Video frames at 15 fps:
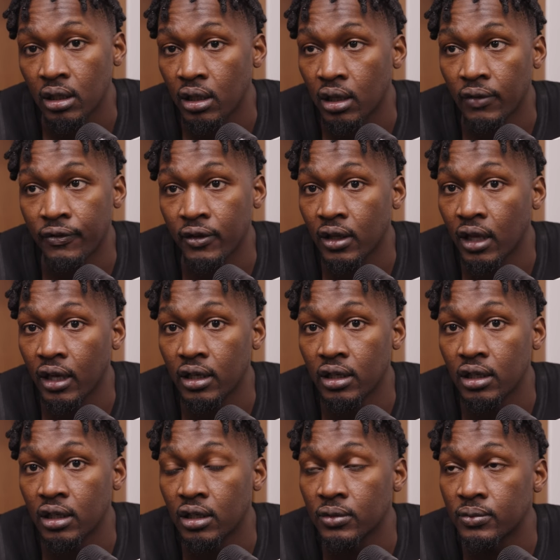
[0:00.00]
I feel like
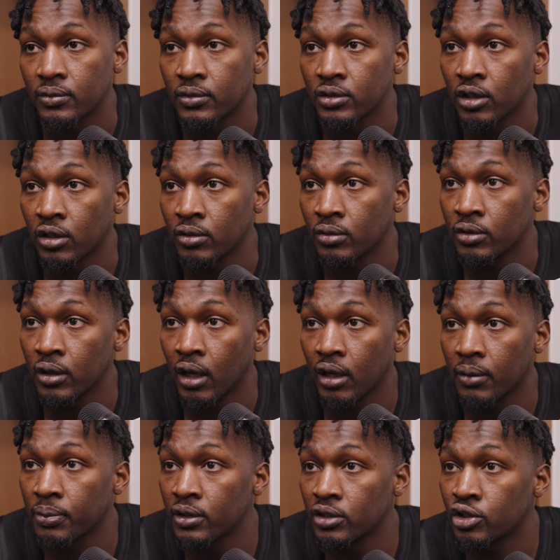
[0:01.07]
um, you know you got
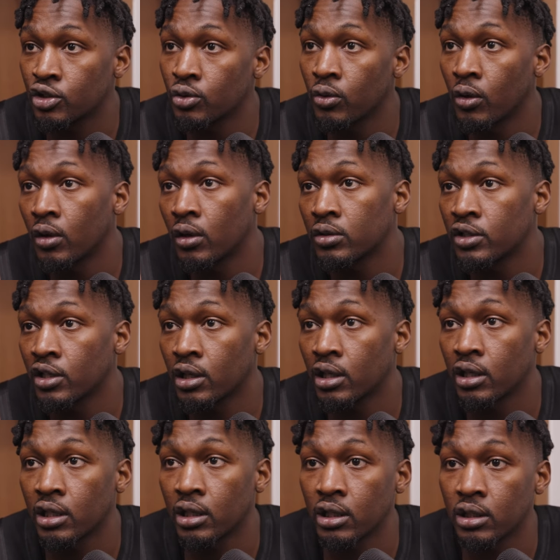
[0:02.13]
to put two on
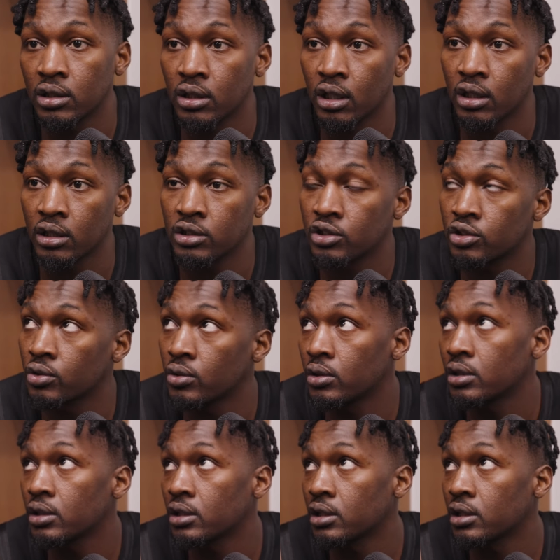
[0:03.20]
Duren and, and Stewart,